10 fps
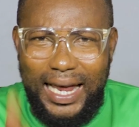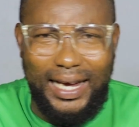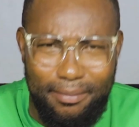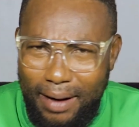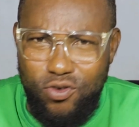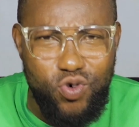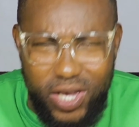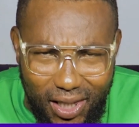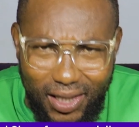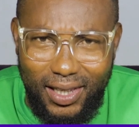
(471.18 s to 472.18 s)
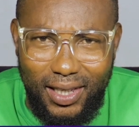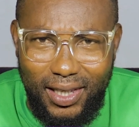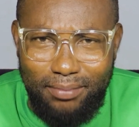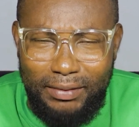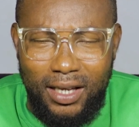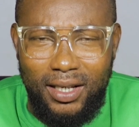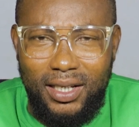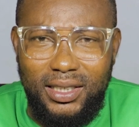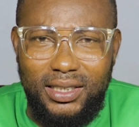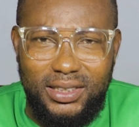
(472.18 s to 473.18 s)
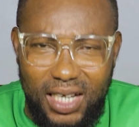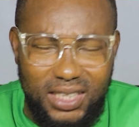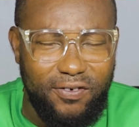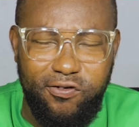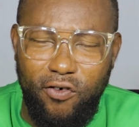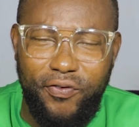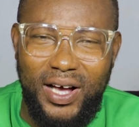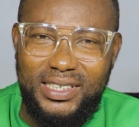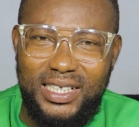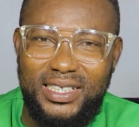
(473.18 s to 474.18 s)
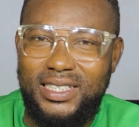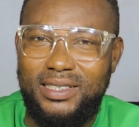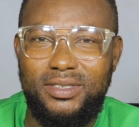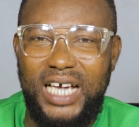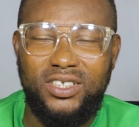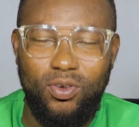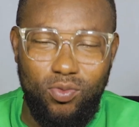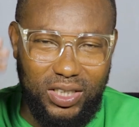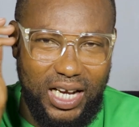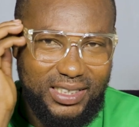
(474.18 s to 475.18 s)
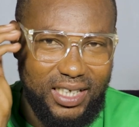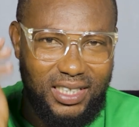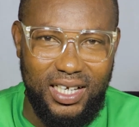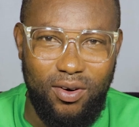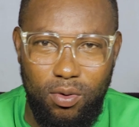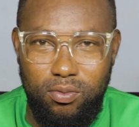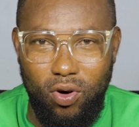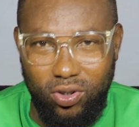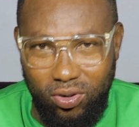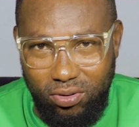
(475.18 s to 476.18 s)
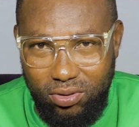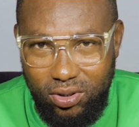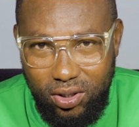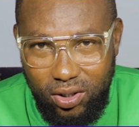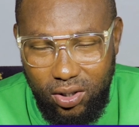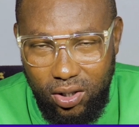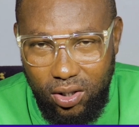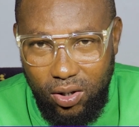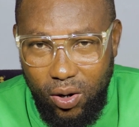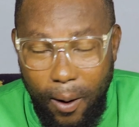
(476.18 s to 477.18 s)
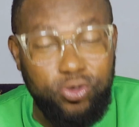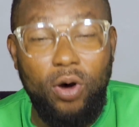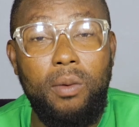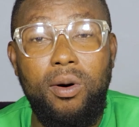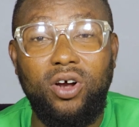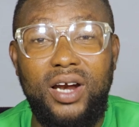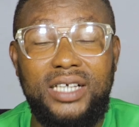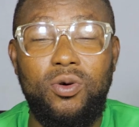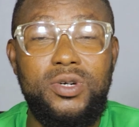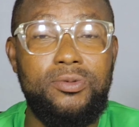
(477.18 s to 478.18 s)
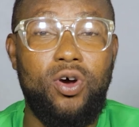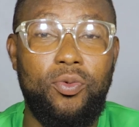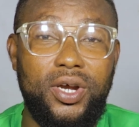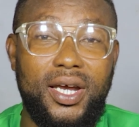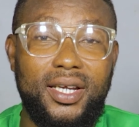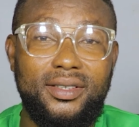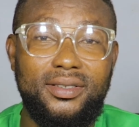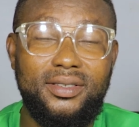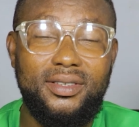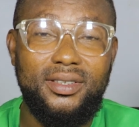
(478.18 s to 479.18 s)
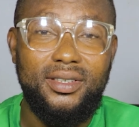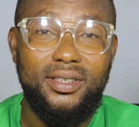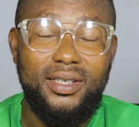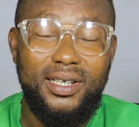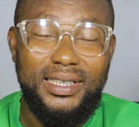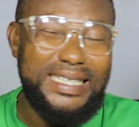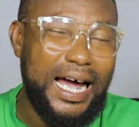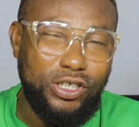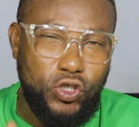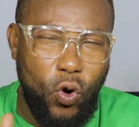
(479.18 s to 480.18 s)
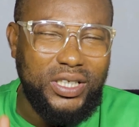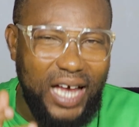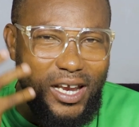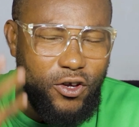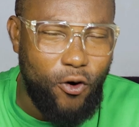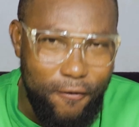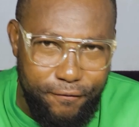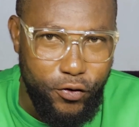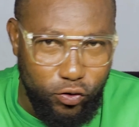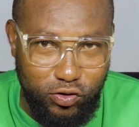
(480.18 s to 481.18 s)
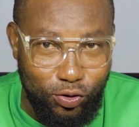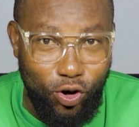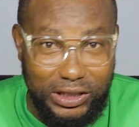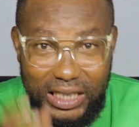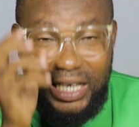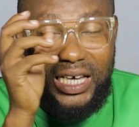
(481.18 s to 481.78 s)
like Magui. Chelsea for fans and they say it seems as someone else and they change on board now. I'm so on board and that's when you they are totally confused because